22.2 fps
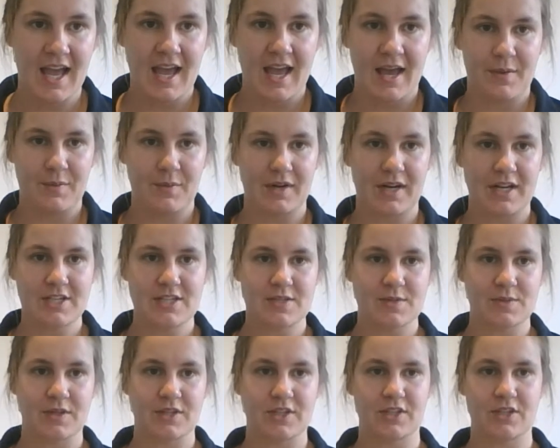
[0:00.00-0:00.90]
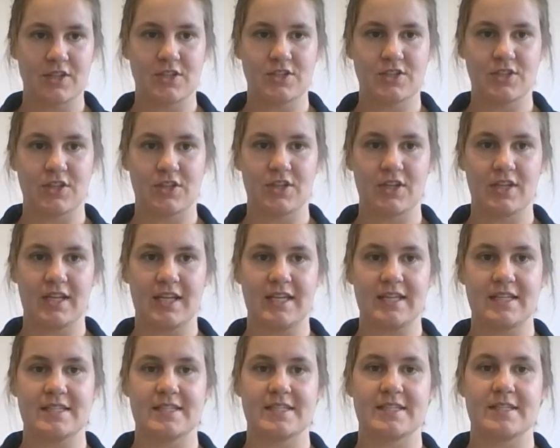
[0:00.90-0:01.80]
What I just want you to do
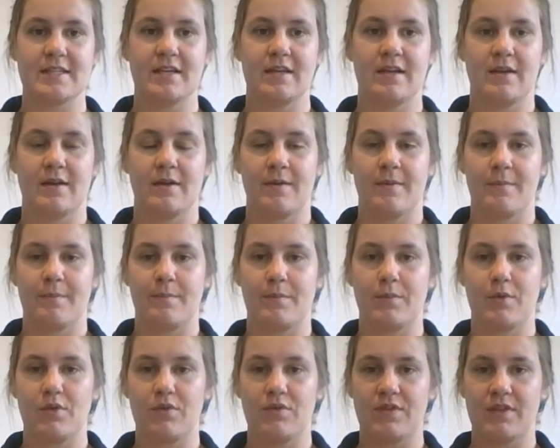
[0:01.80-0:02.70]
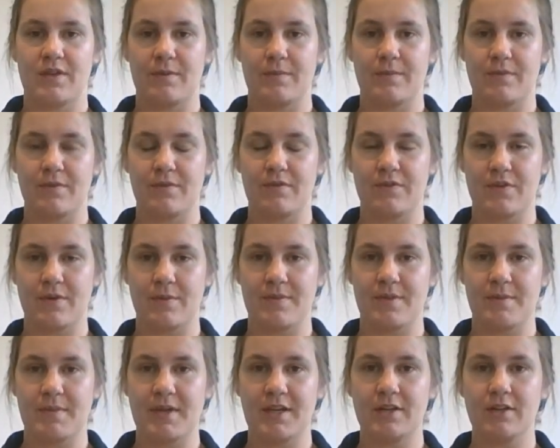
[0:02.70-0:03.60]
is move them from
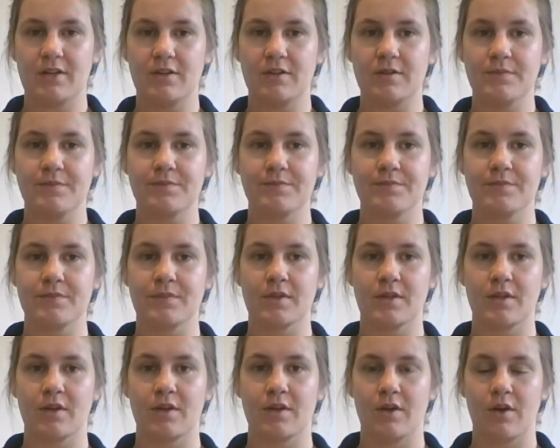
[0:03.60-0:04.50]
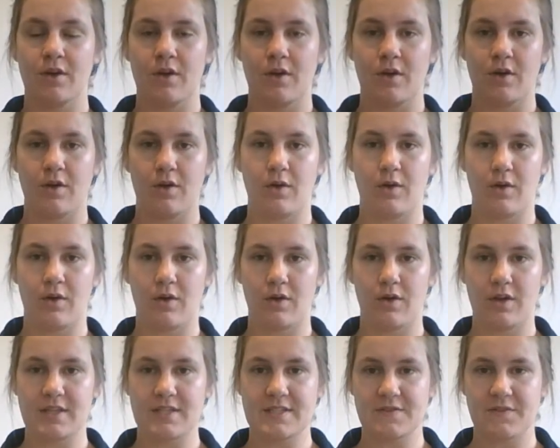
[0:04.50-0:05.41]
the middle
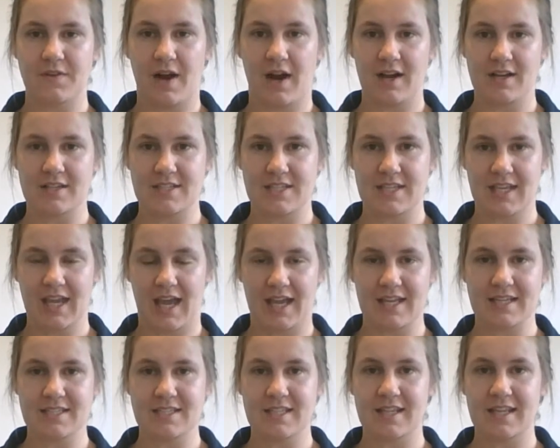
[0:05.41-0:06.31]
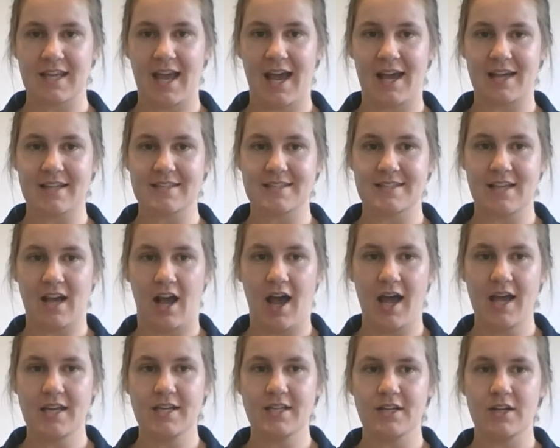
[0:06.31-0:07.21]
as far as you can to the
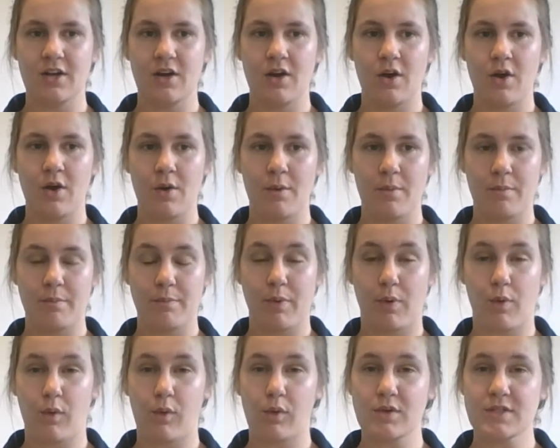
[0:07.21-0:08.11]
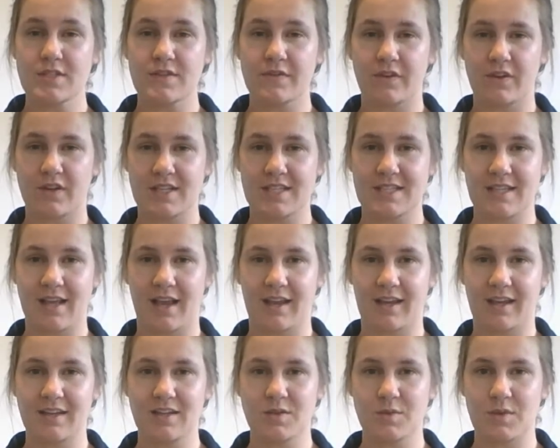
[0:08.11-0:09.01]
outside. Pause for a
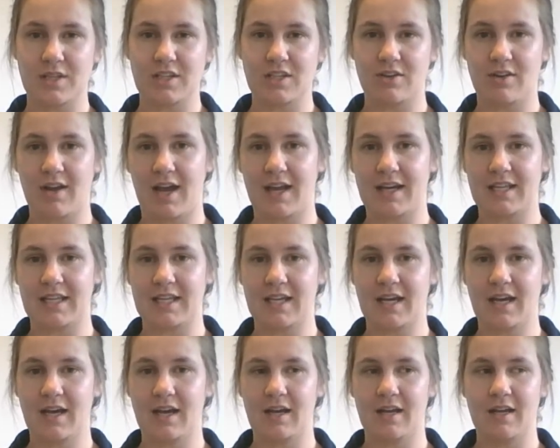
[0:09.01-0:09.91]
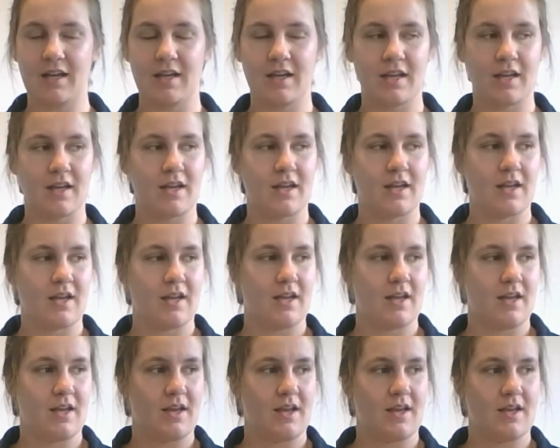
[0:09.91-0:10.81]
second when you're out here
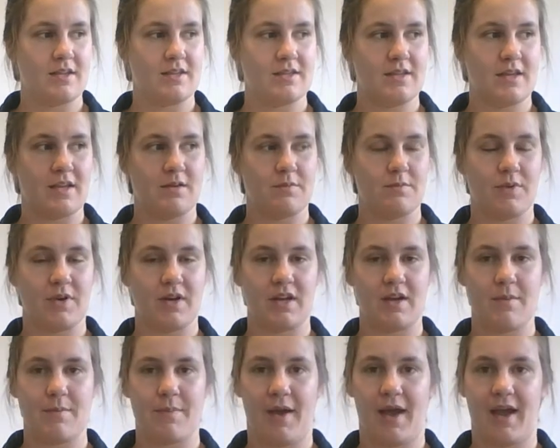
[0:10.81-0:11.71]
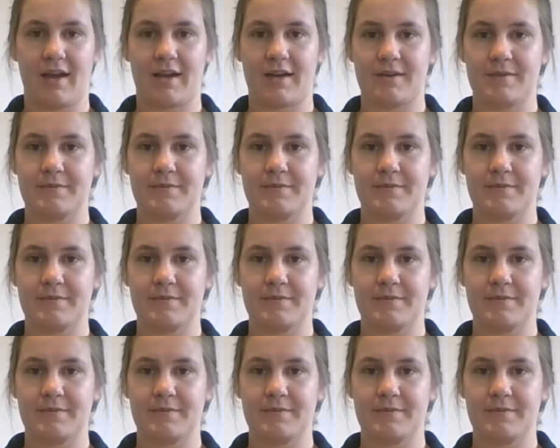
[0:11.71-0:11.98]
and then bring it back.